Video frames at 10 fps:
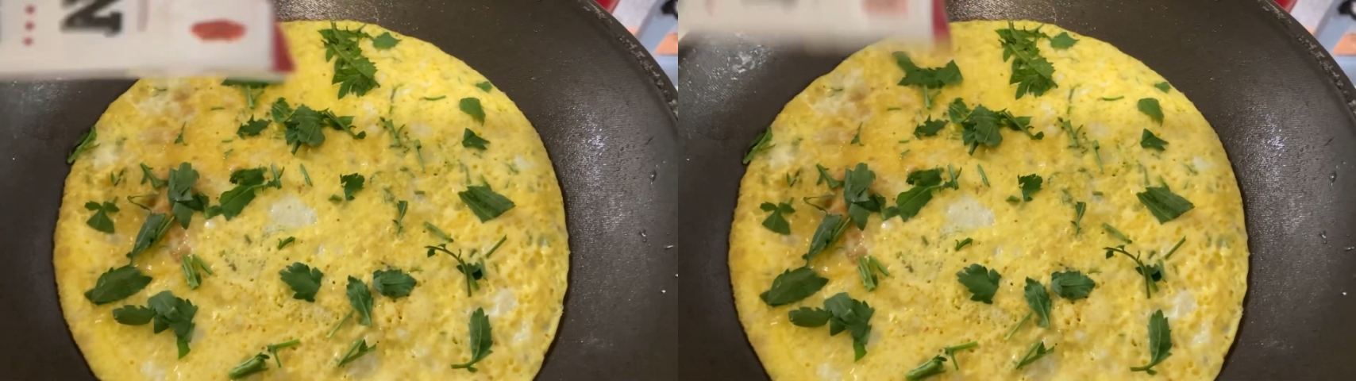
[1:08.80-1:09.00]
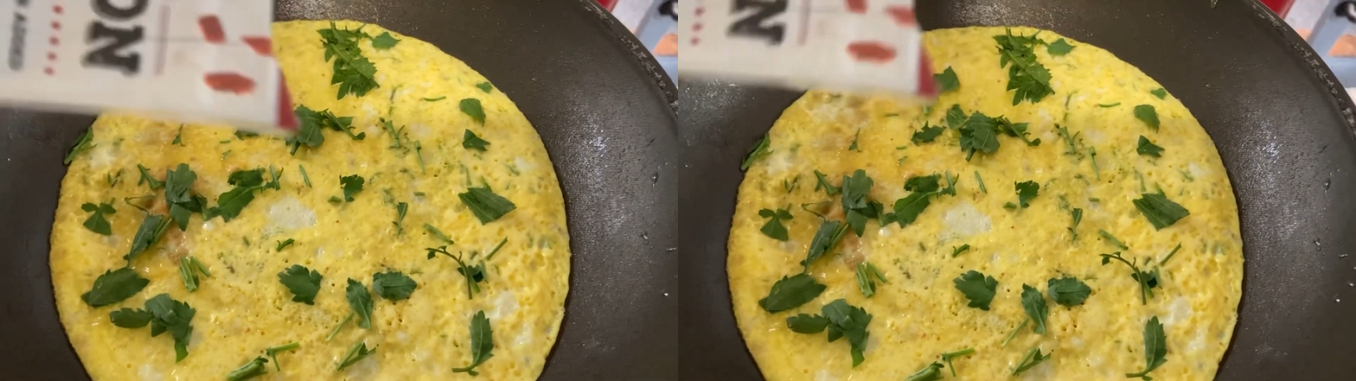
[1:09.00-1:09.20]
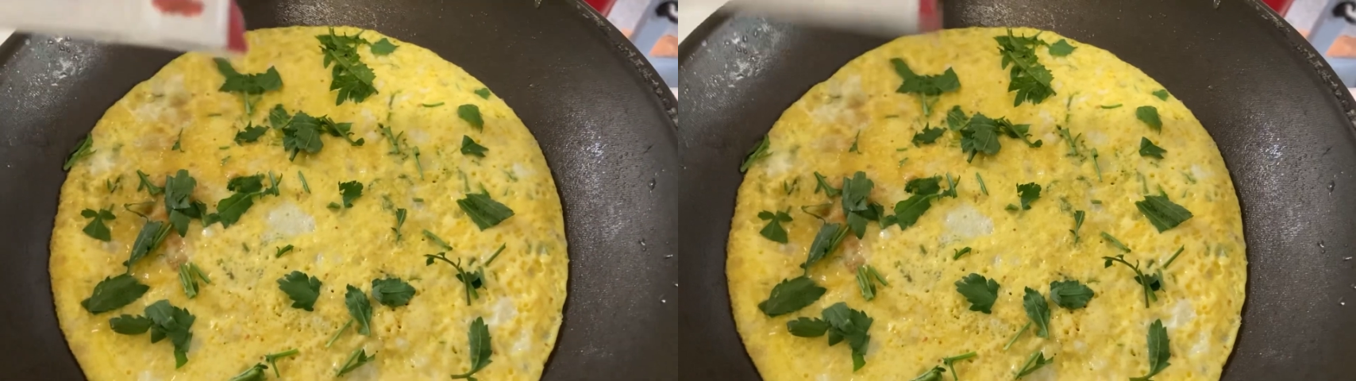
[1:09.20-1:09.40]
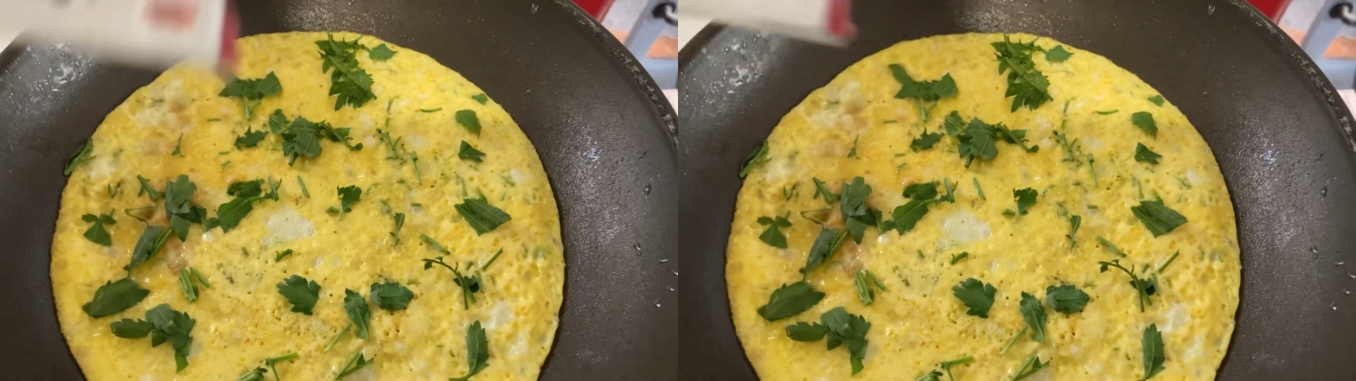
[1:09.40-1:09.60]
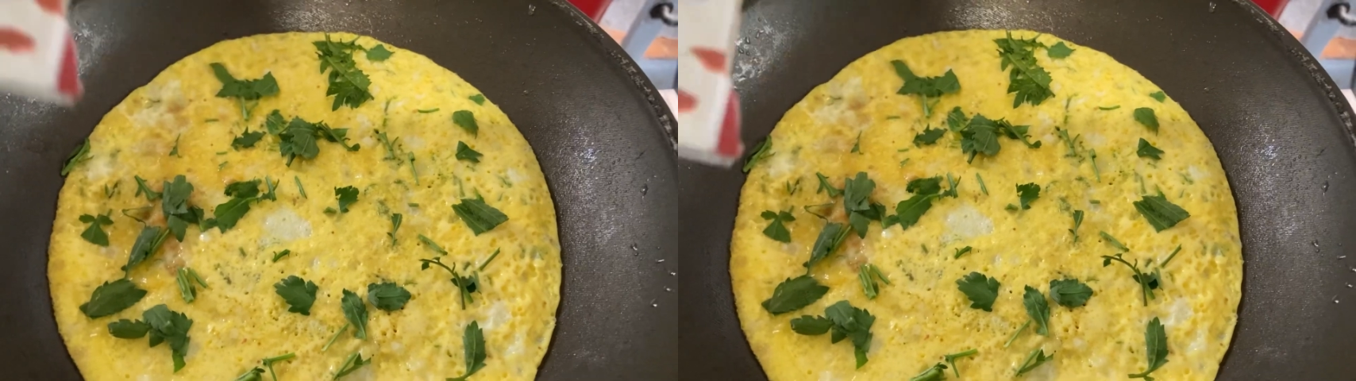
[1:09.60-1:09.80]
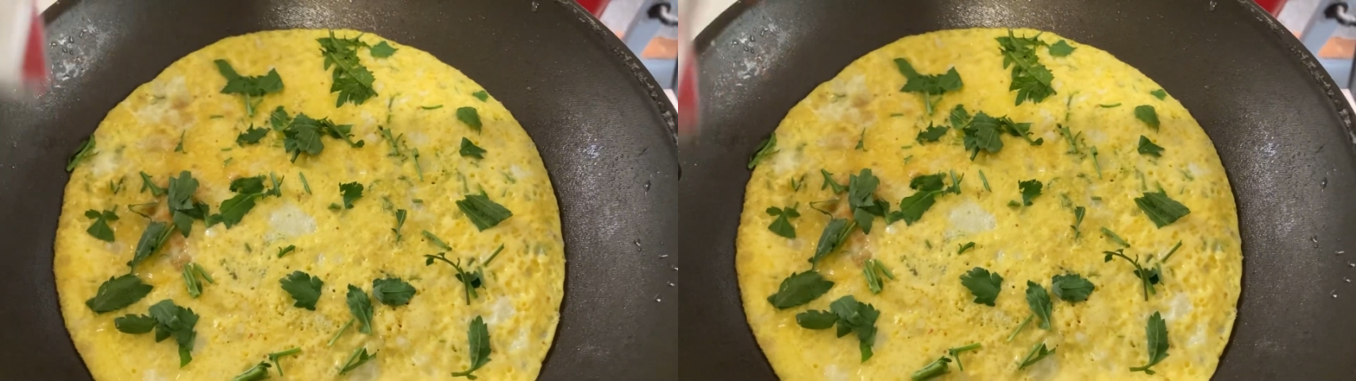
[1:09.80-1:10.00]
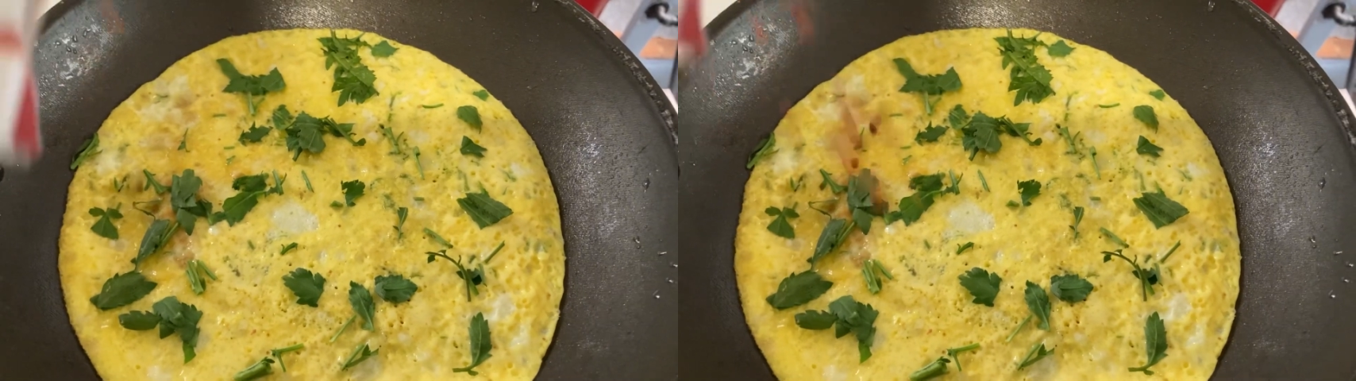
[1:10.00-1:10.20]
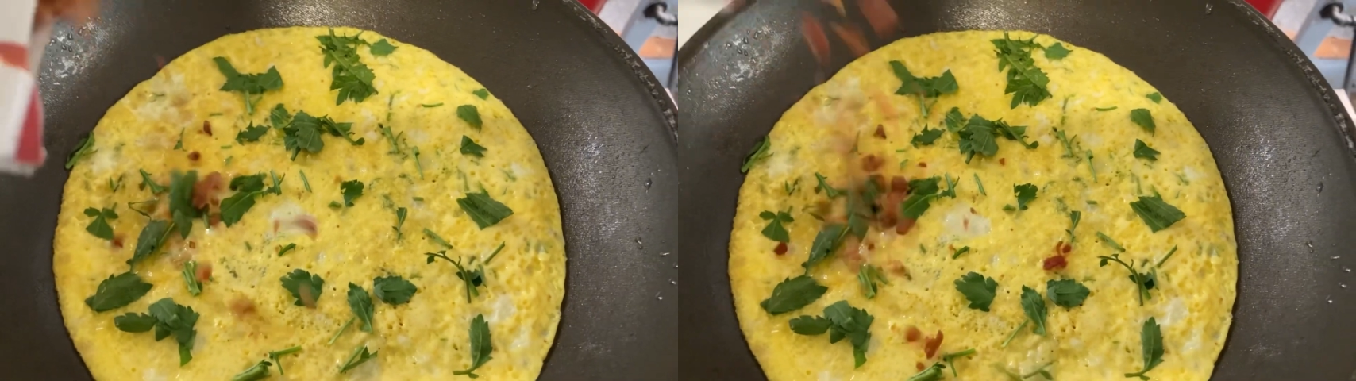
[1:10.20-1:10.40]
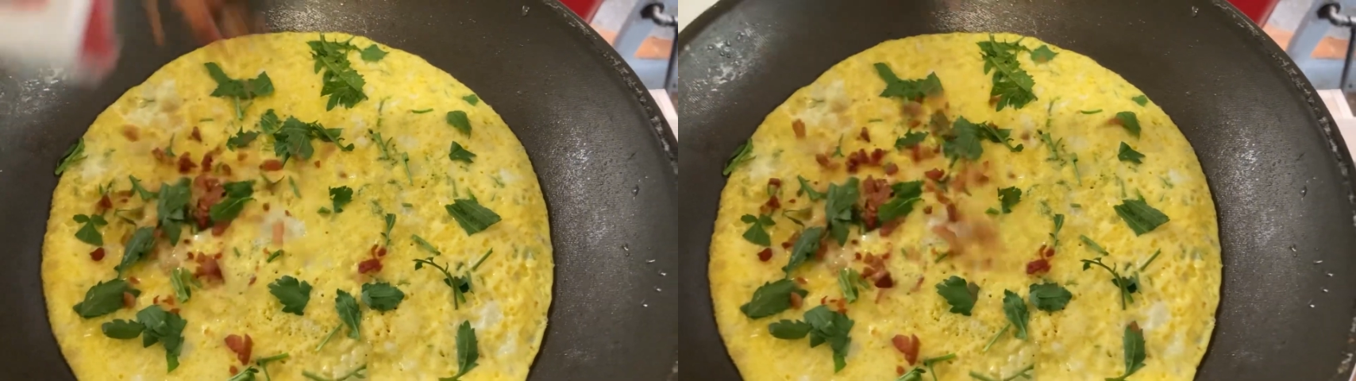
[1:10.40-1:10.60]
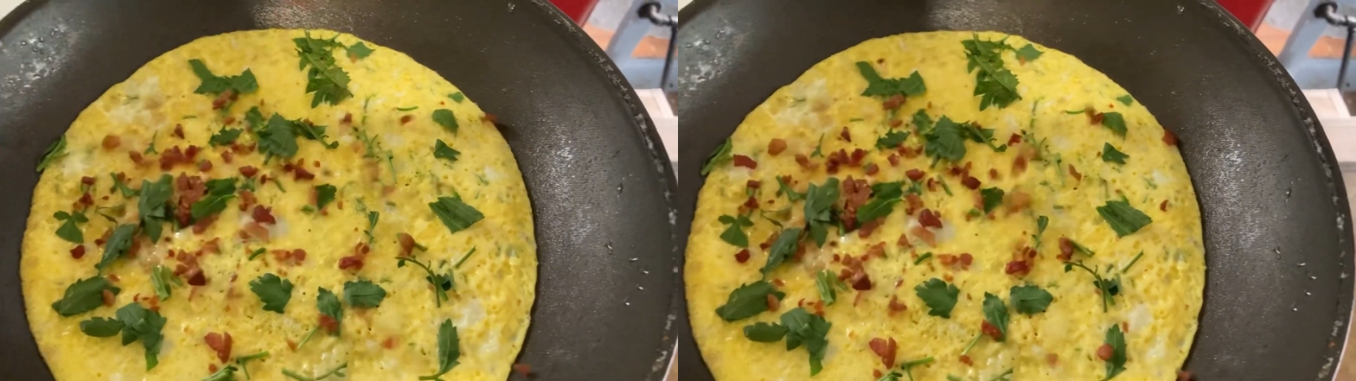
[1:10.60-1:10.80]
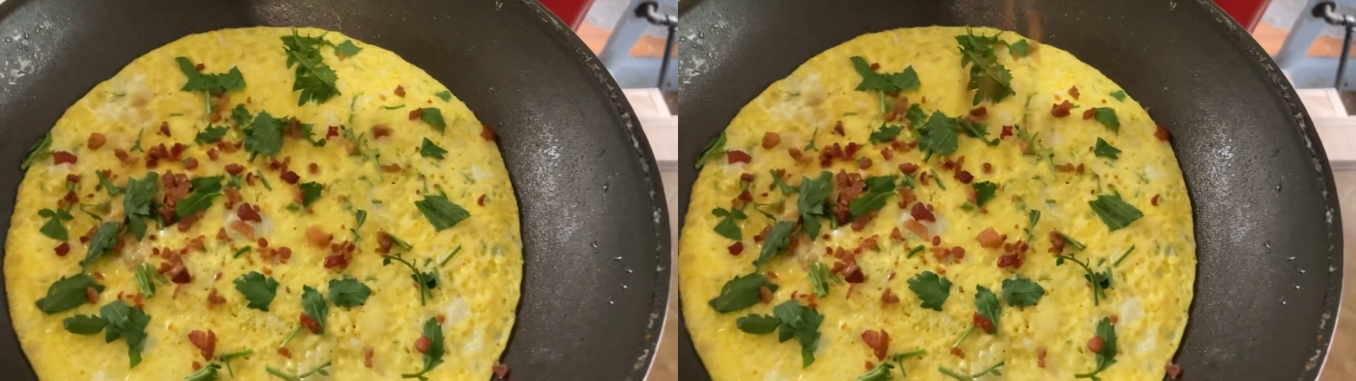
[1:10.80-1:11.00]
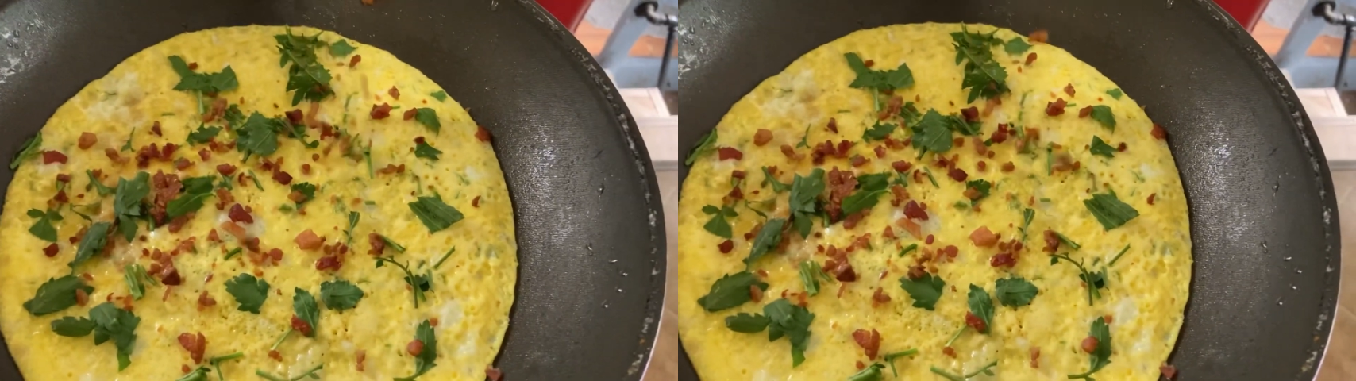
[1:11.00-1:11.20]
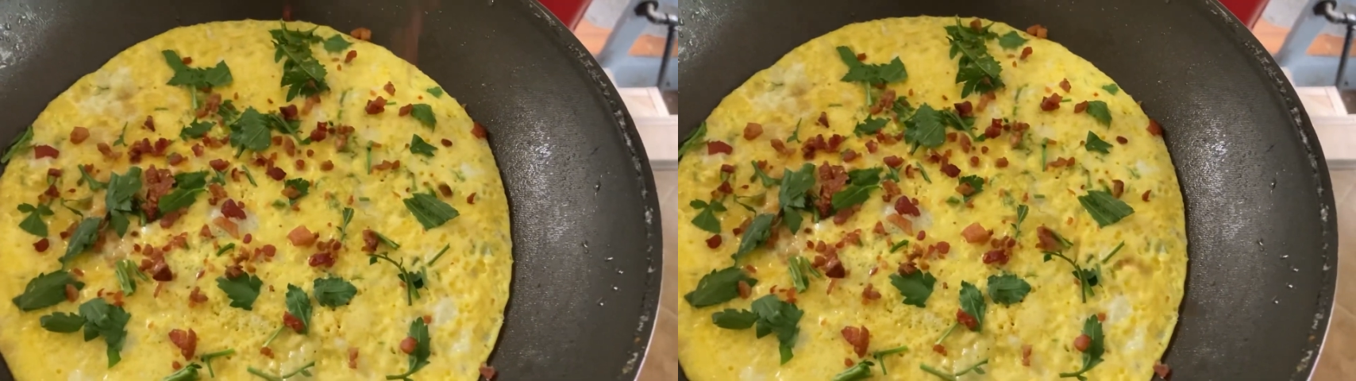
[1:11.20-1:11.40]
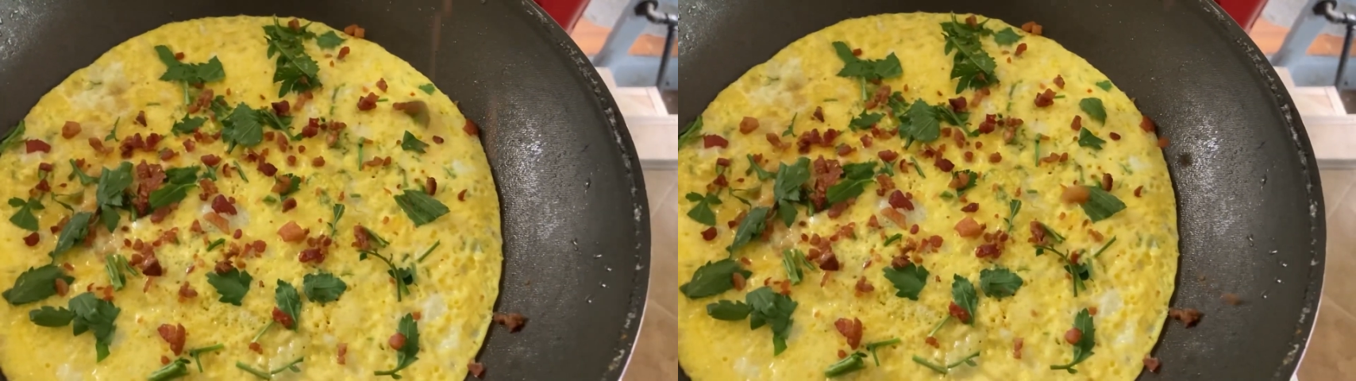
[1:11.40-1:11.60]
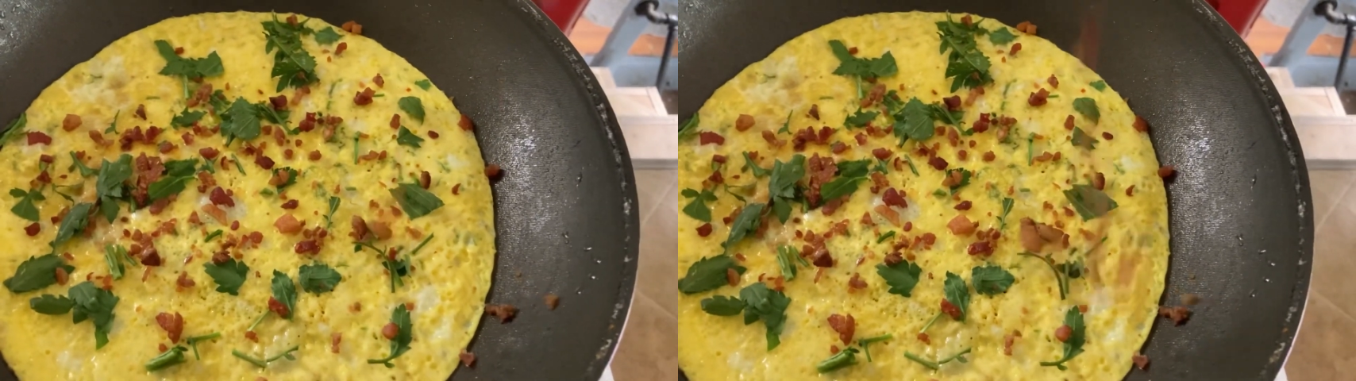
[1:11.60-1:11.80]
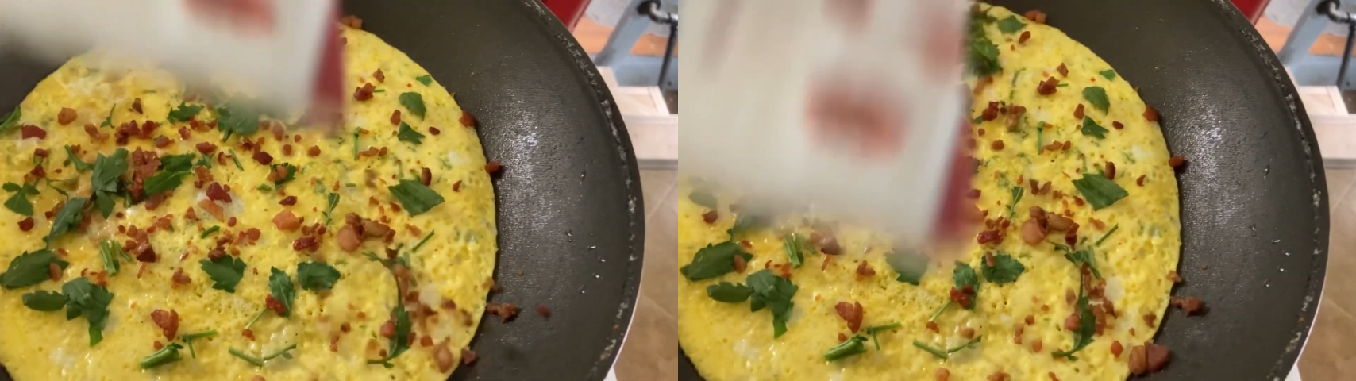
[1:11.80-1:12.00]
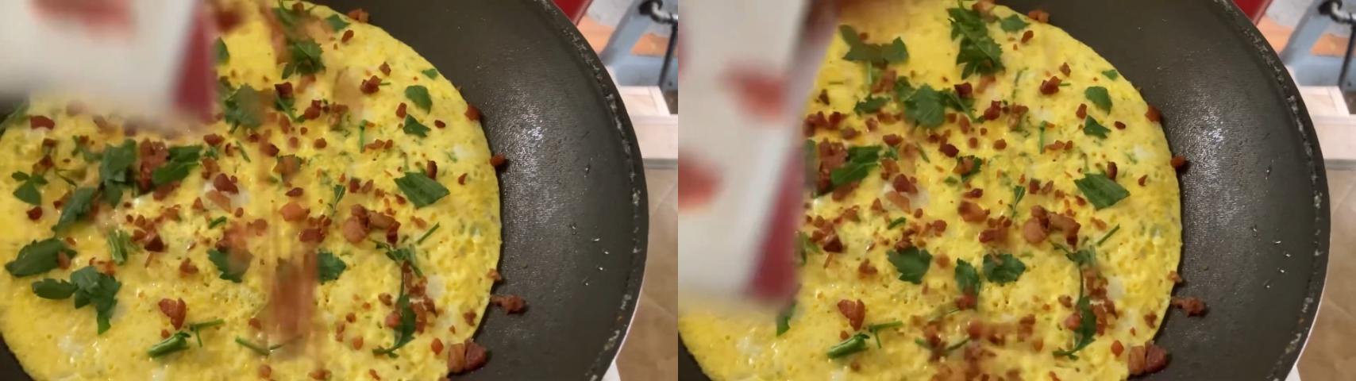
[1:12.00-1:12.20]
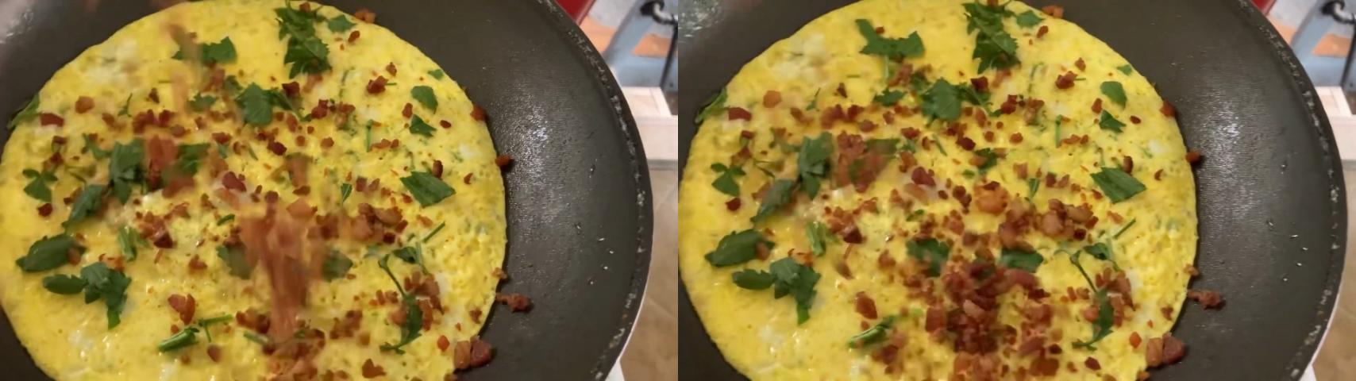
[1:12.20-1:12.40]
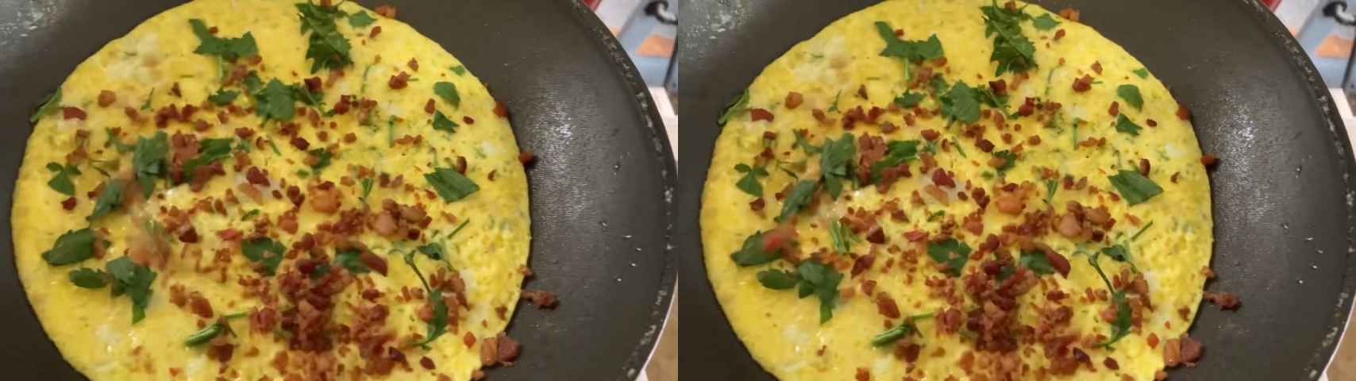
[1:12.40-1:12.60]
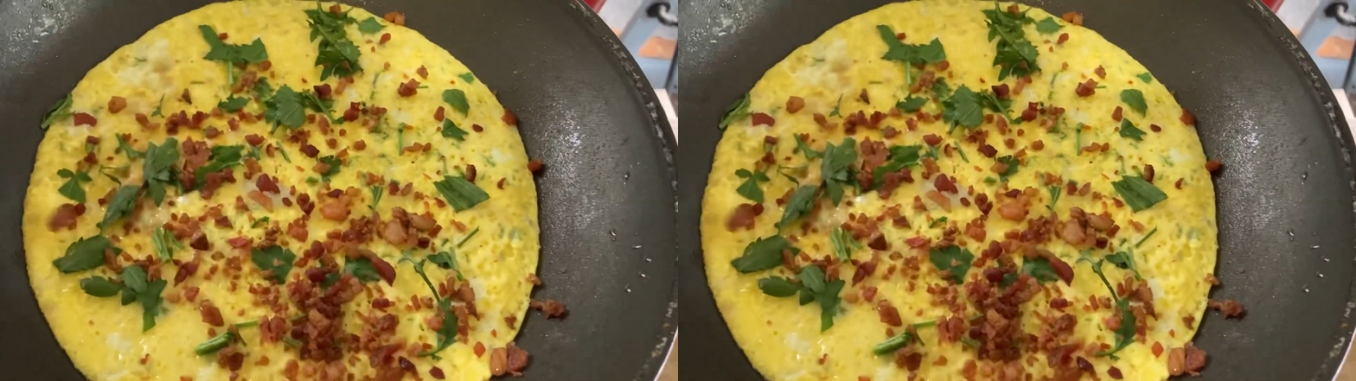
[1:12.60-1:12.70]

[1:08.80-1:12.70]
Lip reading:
Nobody's mouth can be seen.